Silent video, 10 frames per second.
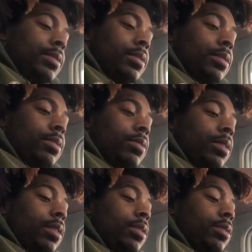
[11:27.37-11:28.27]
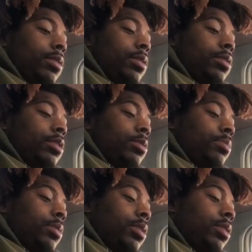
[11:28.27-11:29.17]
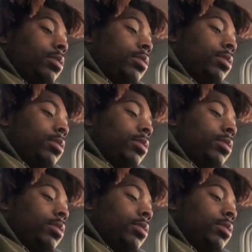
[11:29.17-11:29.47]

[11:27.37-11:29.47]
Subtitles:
Okay, this is pretty long.